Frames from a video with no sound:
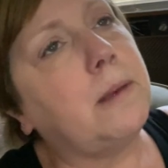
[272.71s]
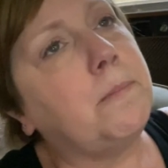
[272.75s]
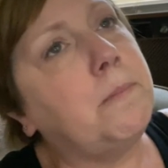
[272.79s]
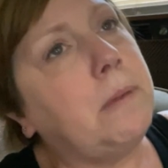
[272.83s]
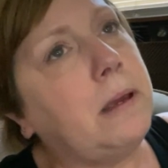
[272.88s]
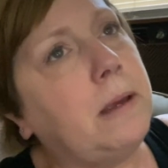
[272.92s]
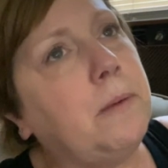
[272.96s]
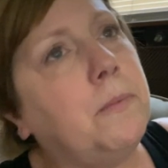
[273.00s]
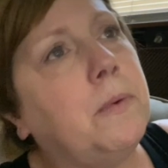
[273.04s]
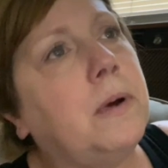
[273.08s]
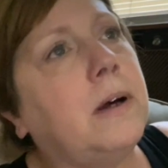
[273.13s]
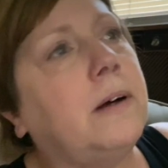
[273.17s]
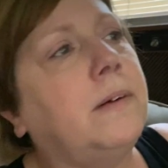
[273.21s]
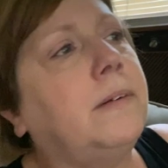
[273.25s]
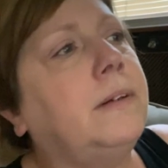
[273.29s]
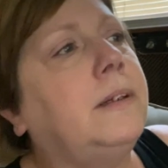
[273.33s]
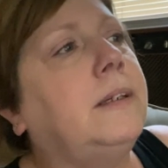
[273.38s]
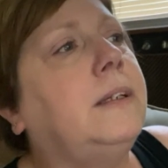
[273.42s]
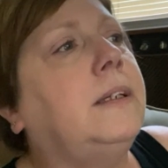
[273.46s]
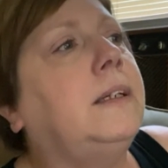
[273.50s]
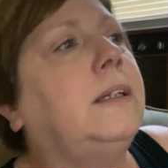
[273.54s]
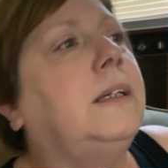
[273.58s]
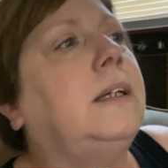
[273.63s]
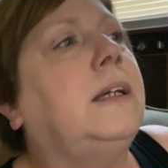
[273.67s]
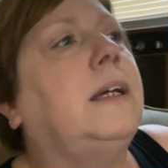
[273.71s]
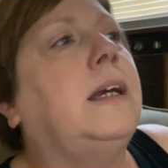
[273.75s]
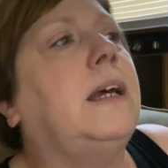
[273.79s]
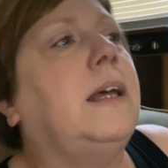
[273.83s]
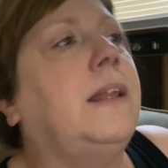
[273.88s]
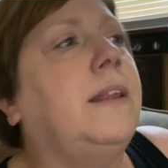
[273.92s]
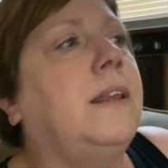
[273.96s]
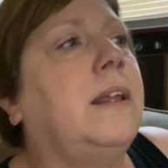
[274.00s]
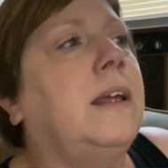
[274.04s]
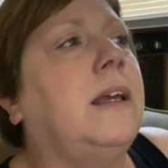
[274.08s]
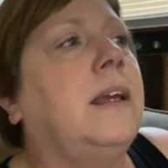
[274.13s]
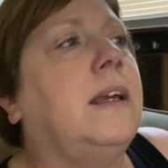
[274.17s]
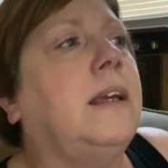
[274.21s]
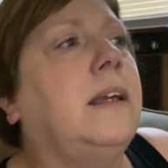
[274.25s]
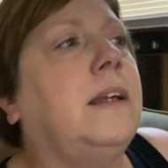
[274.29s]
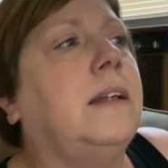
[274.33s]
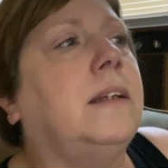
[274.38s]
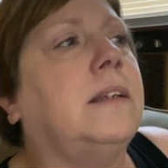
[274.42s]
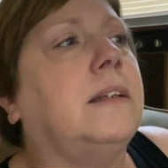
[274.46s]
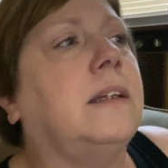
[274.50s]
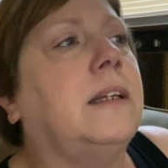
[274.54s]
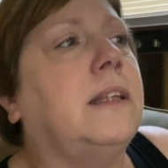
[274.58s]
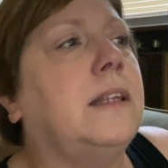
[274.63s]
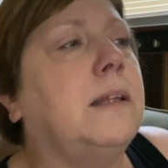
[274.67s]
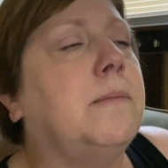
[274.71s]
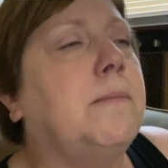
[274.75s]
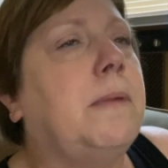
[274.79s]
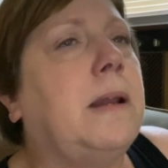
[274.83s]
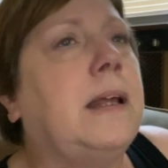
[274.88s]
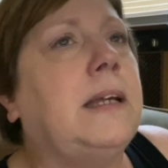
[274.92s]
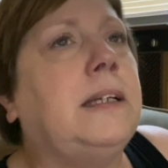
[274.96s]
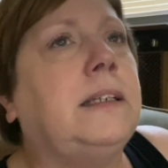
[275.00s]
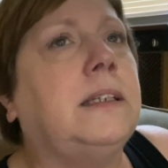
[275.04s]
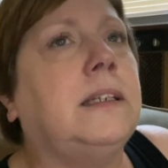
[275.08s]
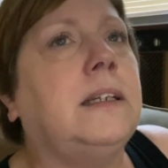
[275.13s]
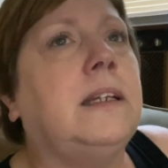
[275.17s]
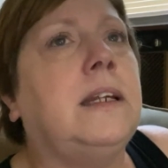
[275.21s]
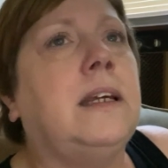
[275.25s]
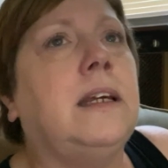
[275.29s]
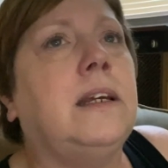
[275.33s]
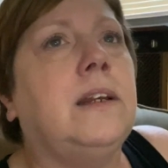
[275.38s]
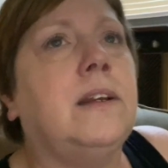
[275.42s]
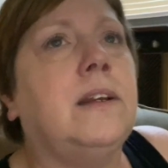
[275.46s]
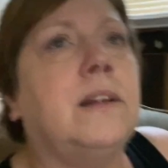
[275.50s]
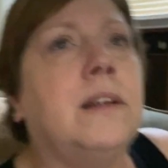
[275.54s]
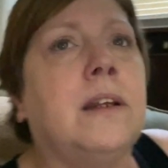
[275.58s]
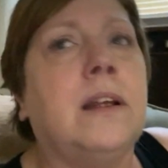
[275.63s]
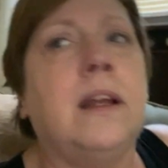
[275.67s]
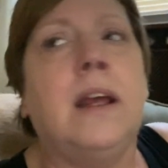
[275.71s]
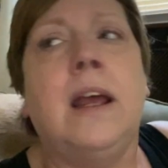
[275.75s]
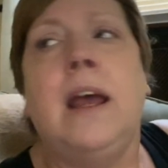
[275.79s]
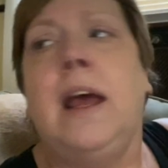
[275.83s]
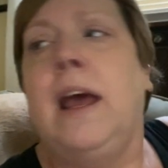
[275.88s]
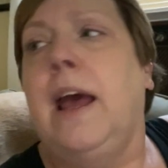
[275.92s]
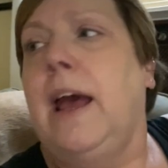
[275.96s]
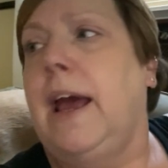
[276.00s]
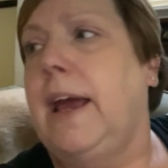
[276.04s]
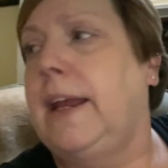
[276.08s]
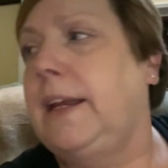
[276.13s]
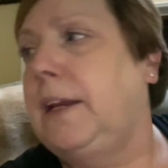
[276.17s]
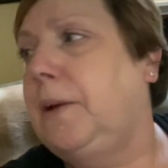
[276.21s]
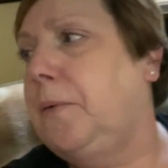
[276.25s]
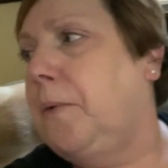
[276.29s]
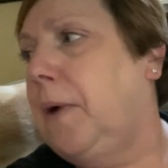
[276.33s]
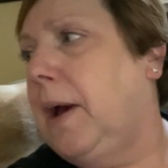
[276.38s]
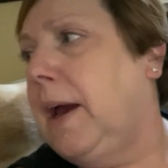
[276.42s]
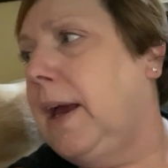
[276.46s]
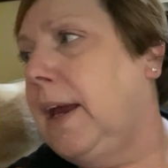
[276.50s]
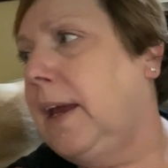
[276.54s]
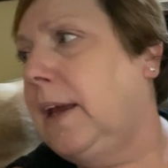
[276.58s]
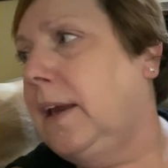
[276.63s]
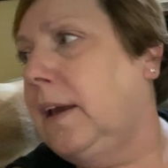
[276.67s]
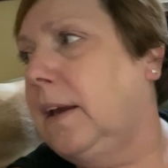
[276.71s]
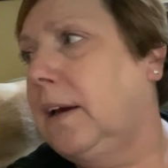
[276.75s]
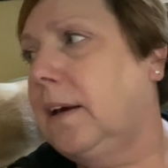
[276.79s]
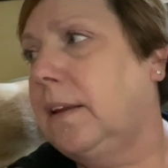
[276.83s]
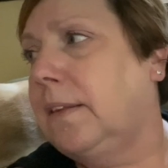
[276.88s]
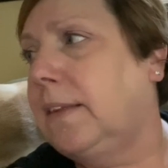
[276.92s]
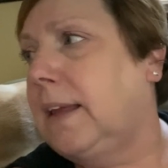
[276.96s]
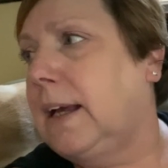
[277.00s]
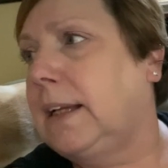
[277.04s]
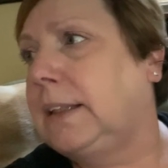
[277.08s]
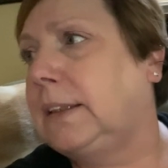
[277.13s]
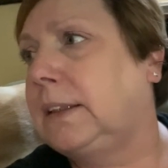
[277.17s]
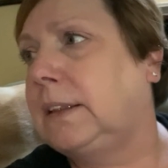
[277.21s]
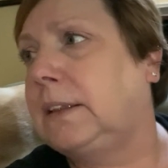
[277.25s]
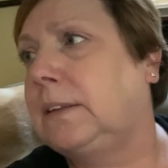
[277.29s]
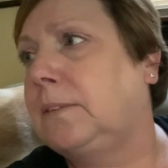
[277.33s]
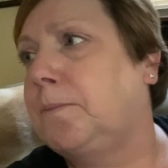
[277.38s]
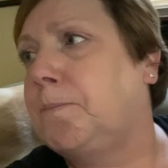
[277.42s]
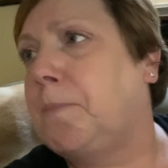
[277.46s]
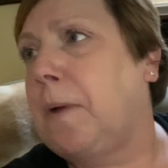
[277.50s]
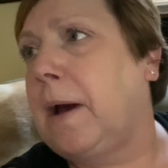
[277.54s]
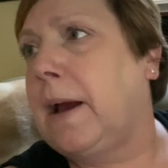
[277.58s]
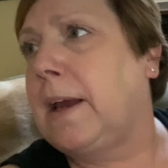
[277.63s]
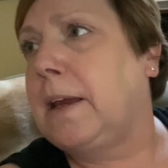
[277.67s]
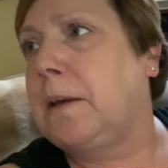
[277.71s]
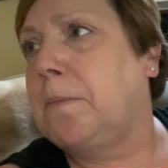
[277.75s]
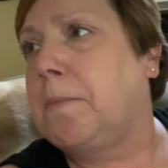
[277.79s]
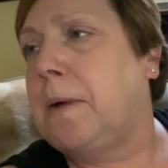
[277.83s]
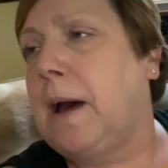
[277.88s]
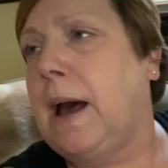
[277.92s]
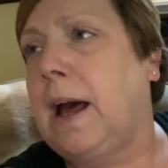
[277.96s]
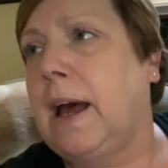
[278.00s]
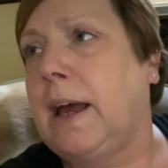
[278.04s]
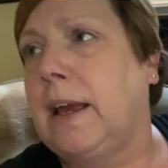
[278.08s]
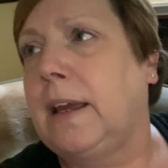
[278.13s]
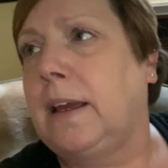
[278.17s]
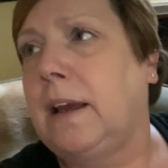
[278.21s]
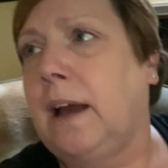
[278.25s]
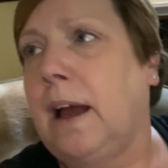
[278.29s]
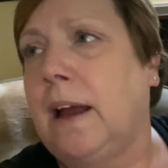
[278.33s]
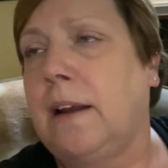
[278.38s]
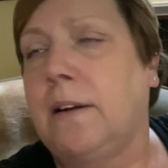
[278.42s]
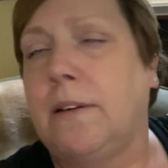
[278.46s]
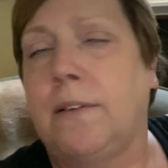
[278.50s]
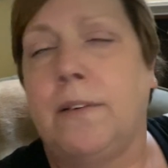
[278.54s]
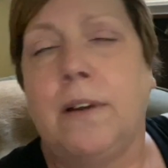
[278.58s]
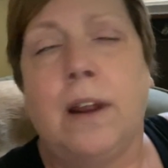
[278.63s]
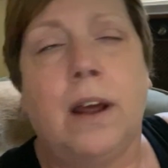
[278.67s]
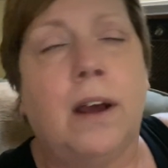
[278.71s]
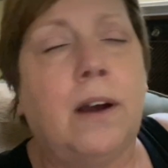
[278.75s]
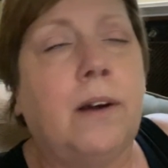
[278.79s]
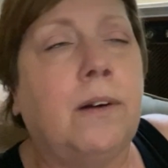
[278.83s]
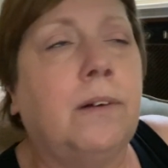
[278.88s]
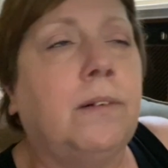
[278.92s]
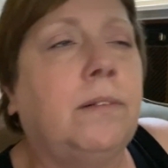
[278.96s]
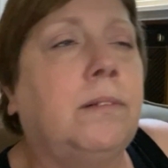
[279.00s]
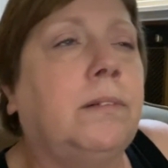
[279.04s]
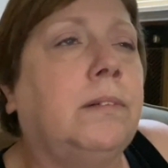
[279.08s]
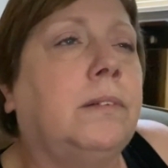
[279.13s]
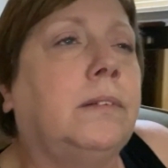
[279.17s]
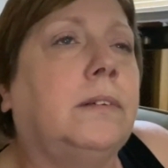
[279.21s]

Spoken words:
Pete will, in the heat, in the blazing heat. Anyway, that's bye-bye. I don't know.